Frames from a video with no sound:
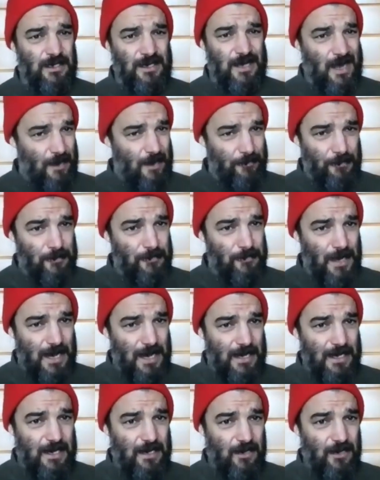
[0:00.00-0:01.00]
Copper
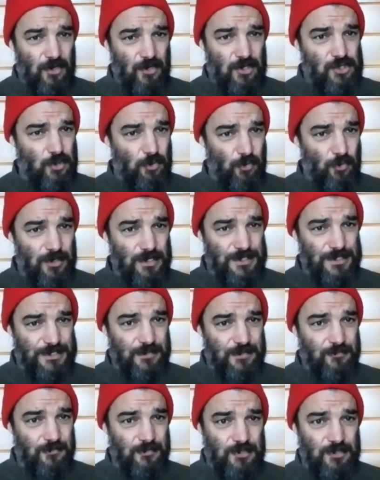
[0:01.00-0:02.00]
mining or
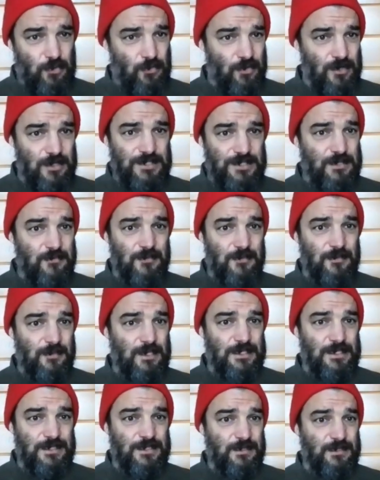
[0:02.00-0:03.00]
tourism? Tourism
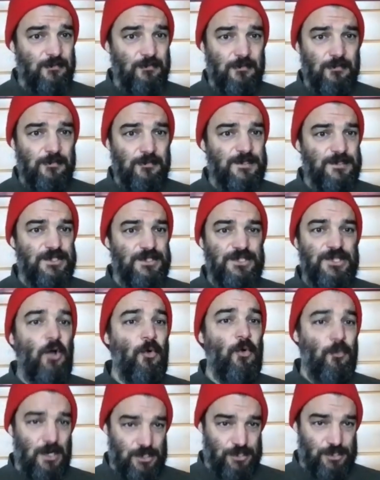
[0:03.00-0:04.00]
is
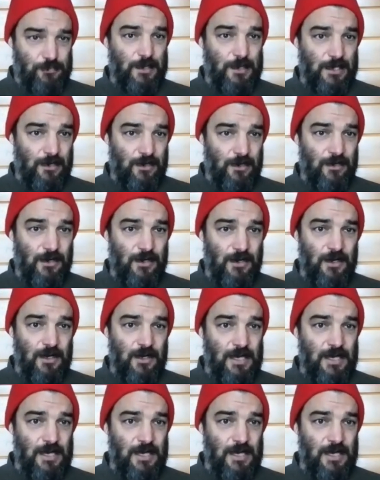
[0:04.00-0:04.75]
so much bigger.